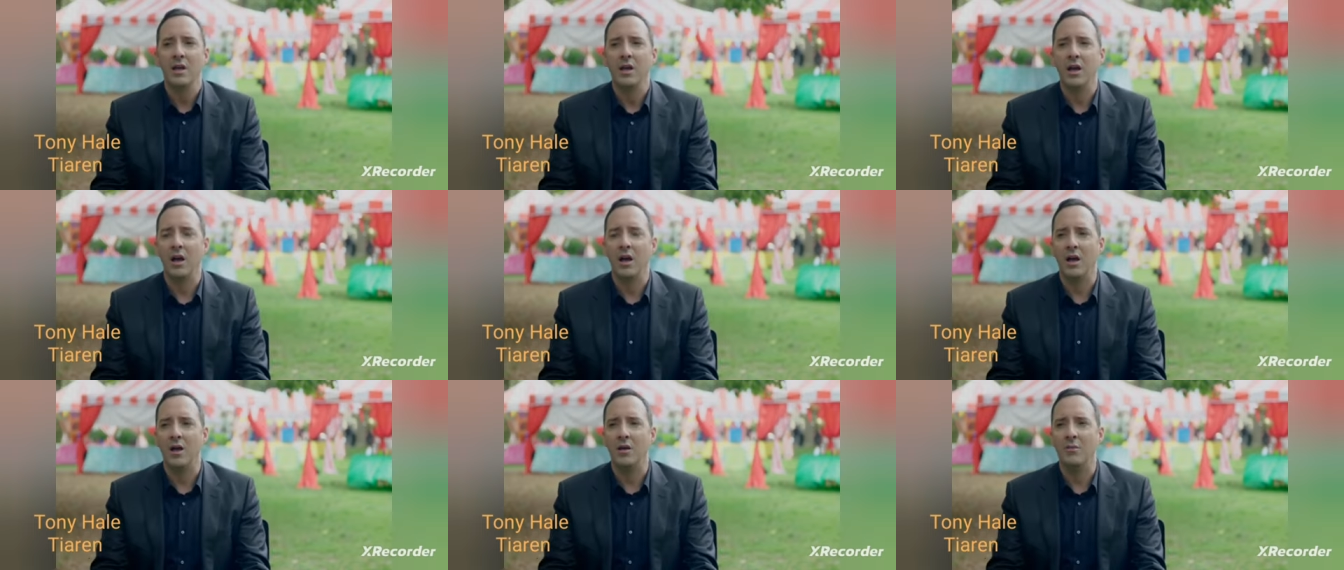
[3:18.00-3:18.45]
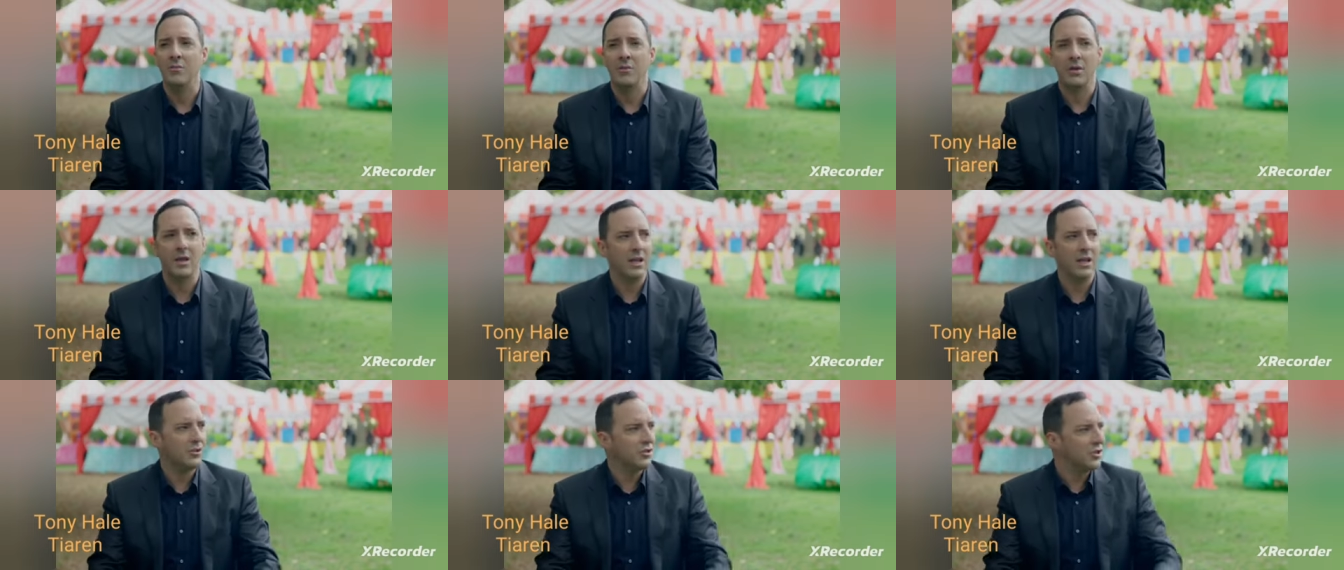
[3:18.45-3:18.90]

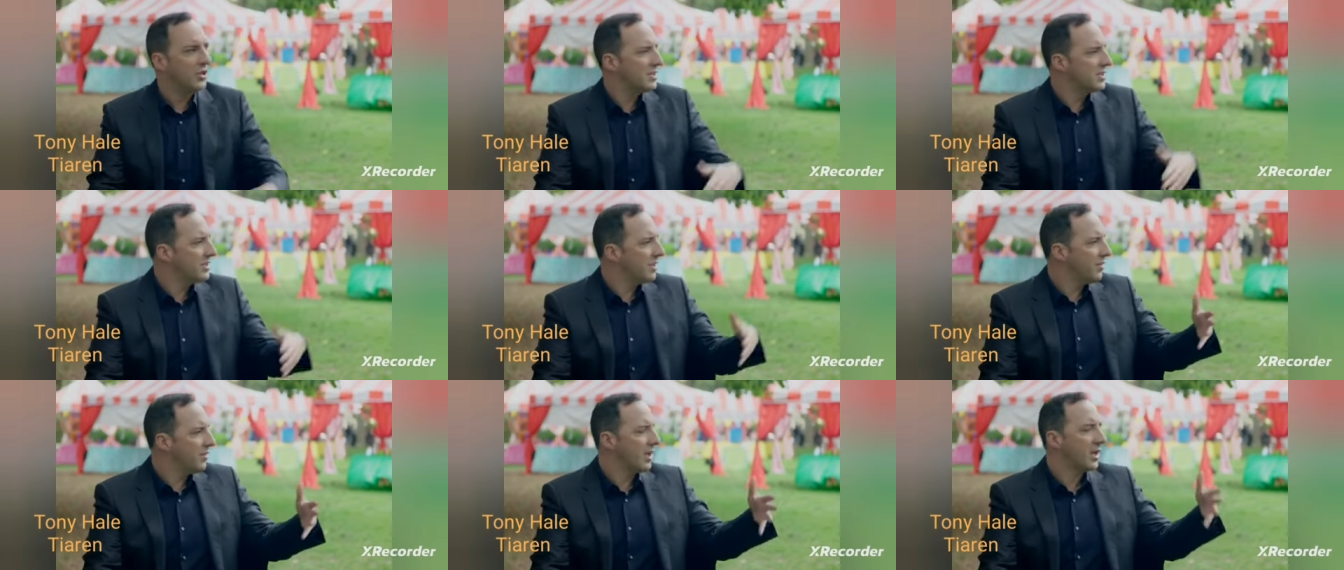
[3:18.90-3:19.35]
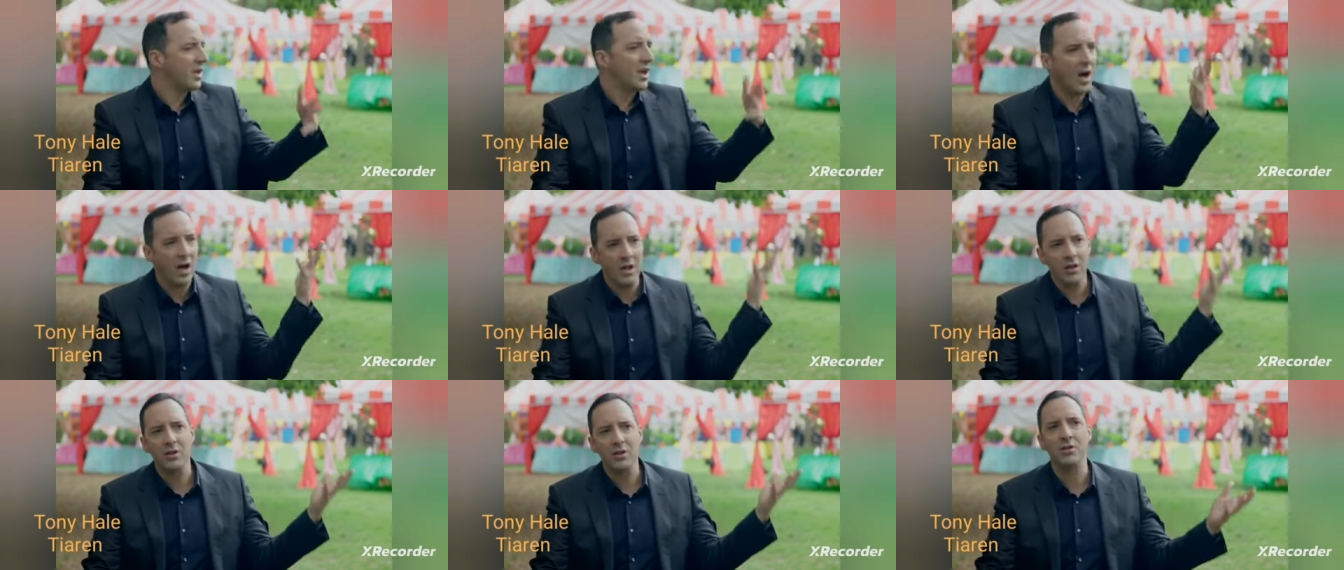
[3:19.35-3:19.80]
and just the
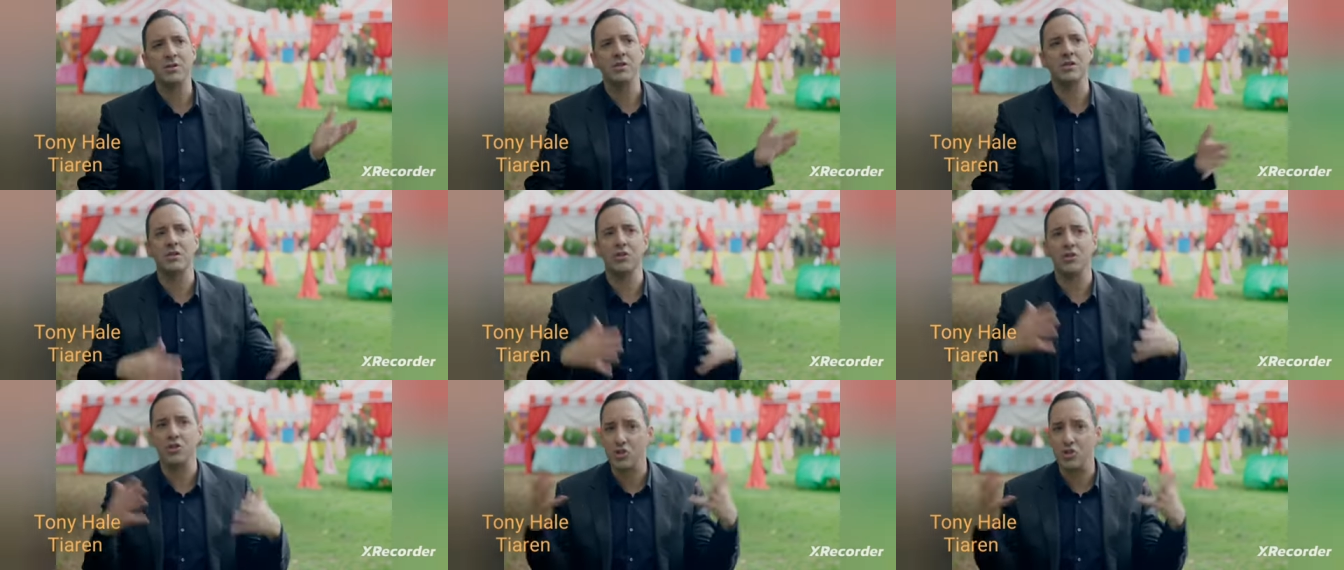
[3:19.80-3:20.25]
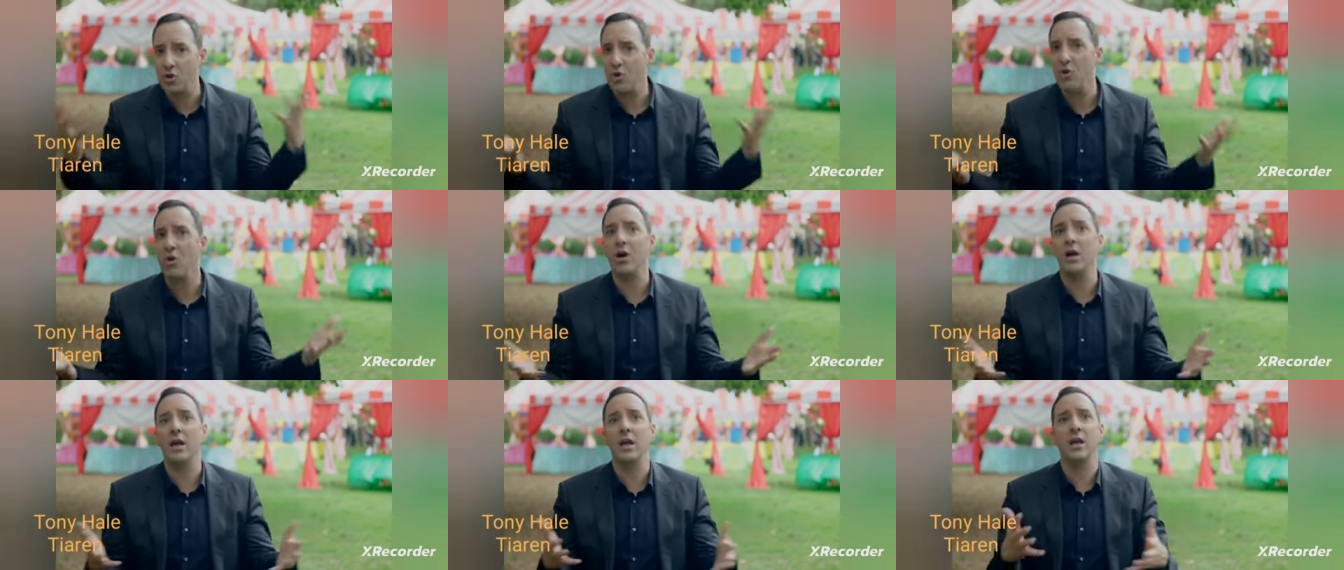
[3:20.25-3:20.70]
colors and the
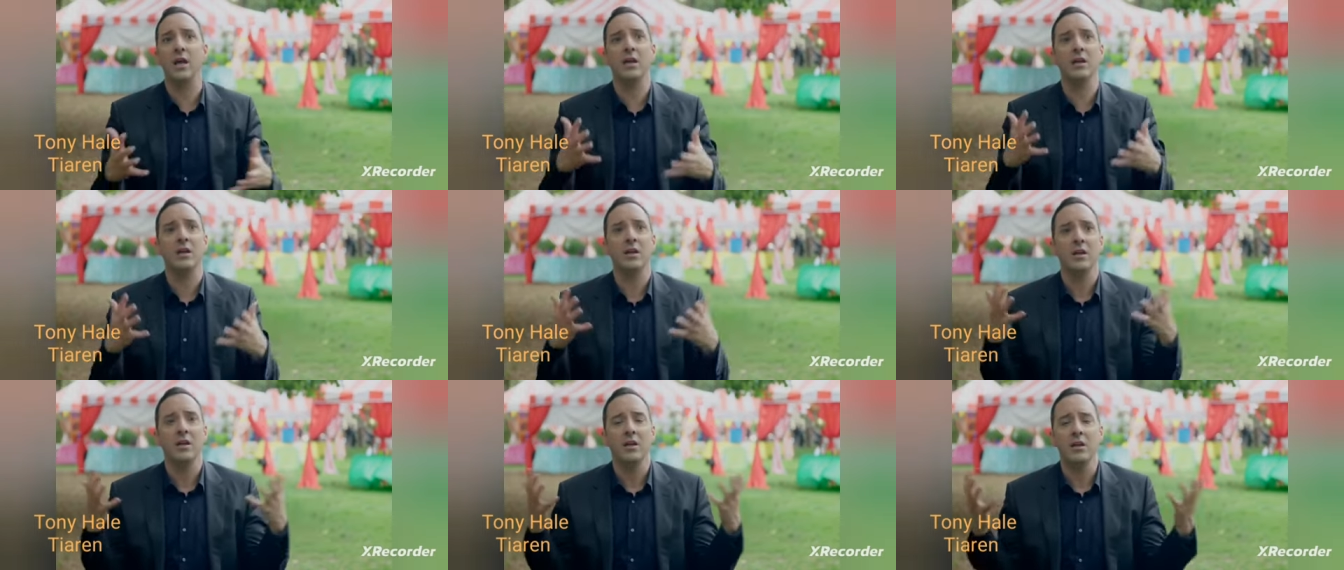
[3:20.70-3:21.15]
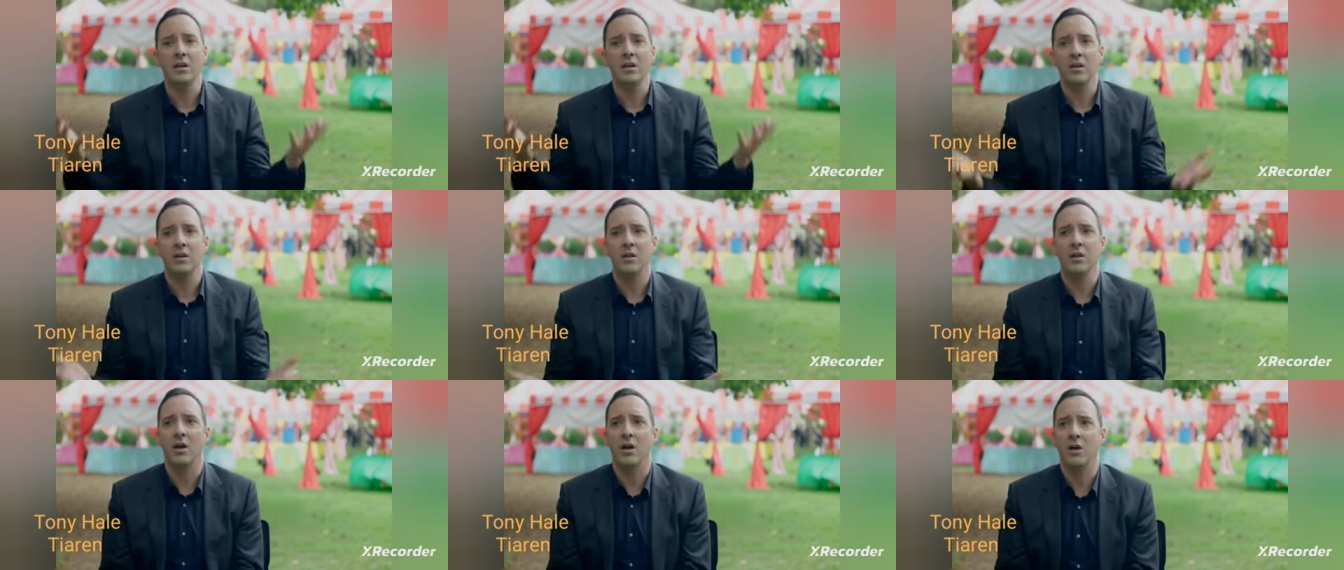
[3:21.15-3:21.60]
joy,
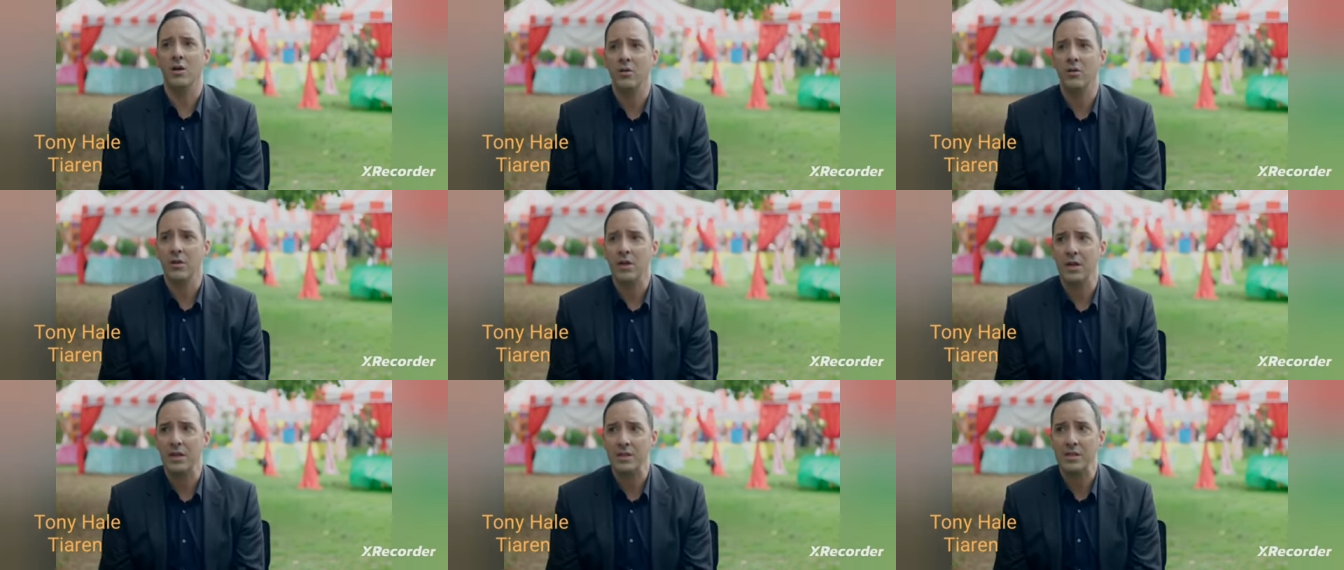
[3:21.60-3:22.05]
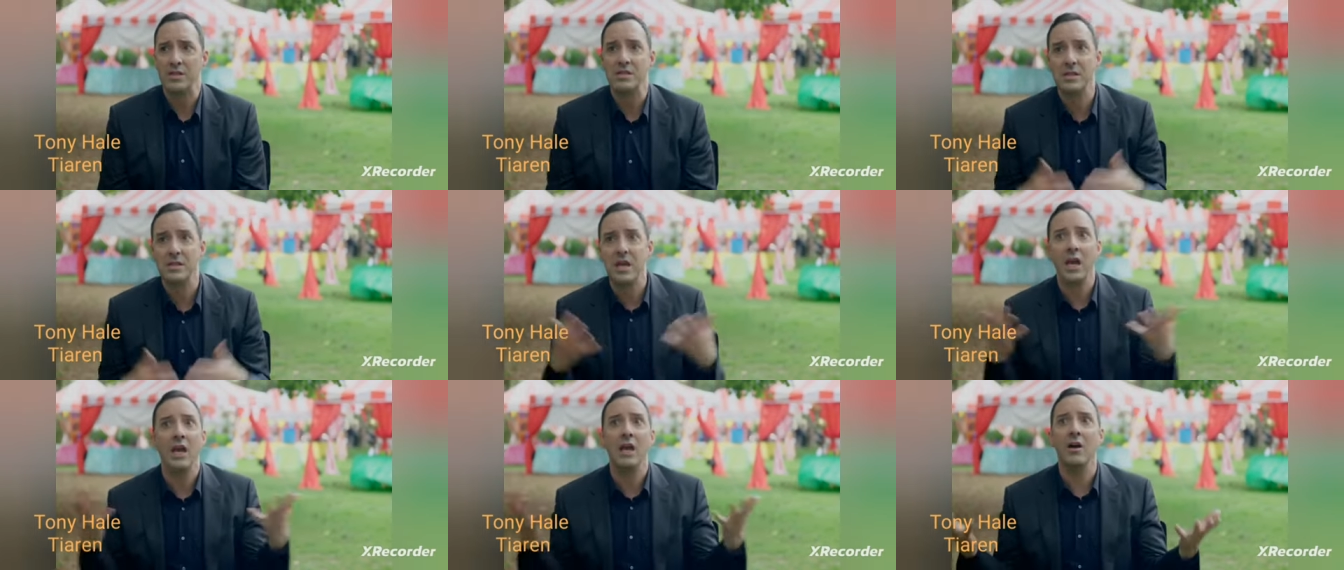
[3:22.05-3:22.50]
you know, and the
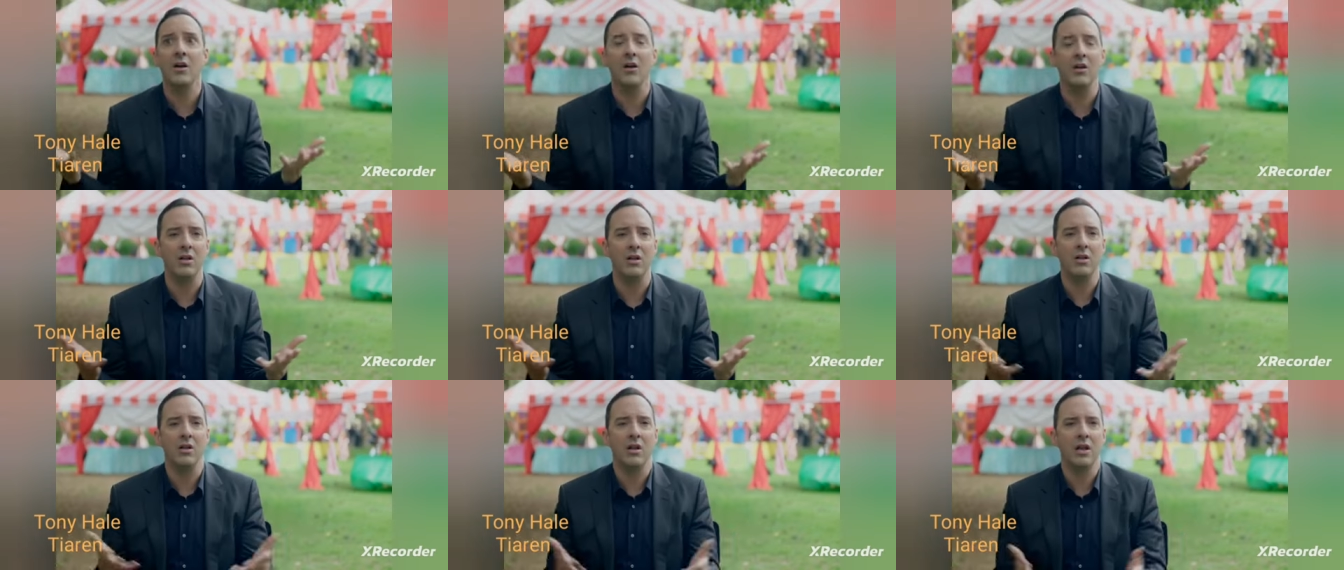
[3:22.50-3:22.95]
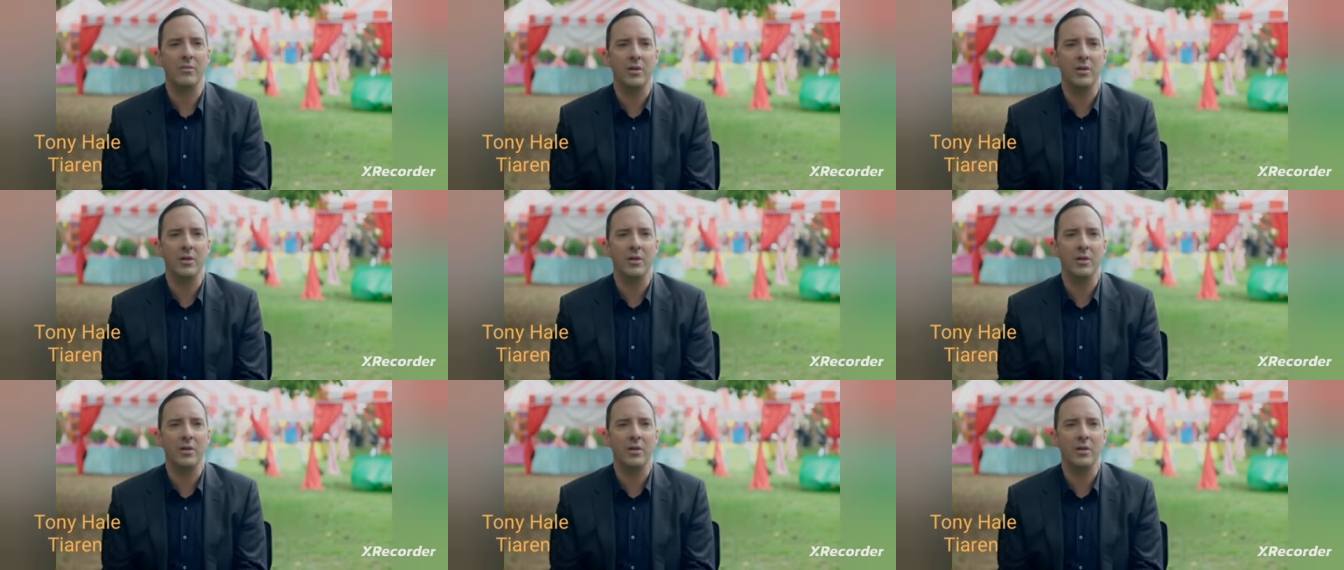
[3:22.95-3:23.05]
scale.